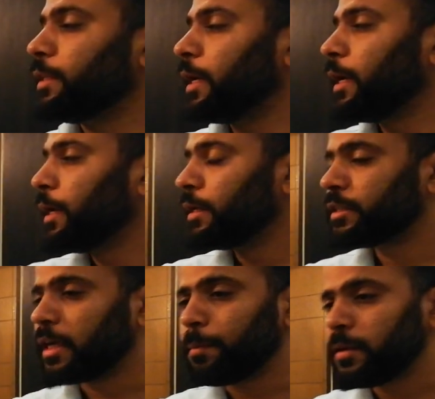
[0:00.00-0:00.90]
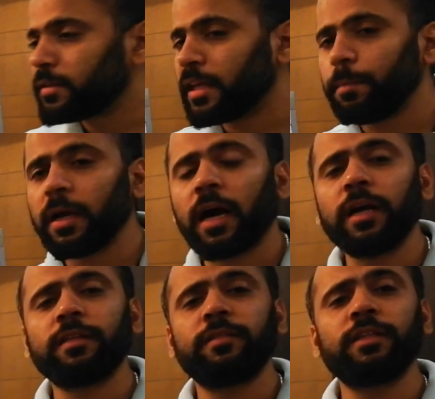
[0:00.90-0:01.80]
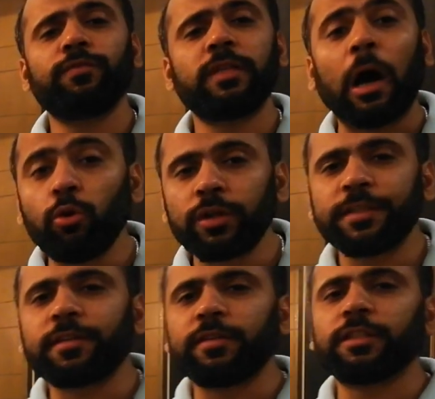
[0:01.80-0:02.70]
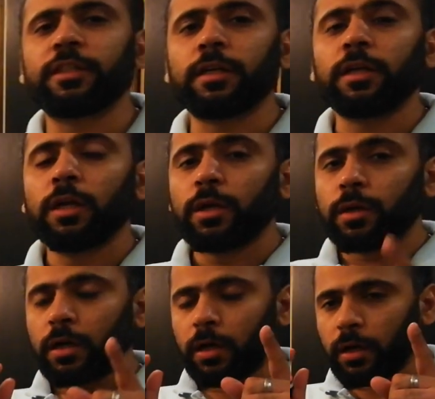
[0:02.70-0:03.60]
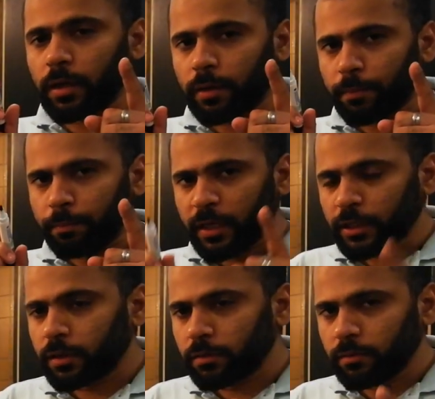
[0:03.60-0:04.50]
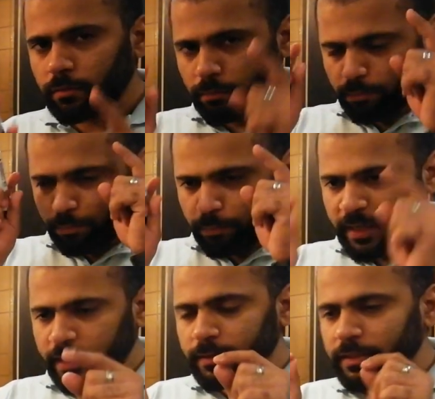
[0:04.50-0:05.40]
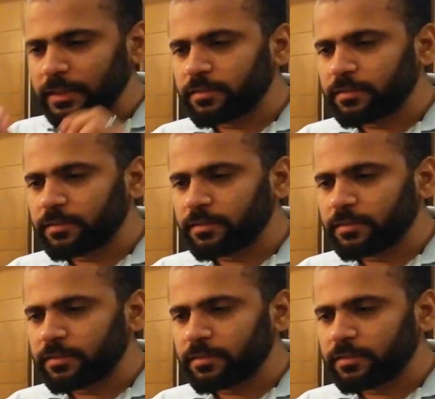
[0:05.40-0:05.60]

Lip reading: the stable ischemic heart disease without intervention? Make this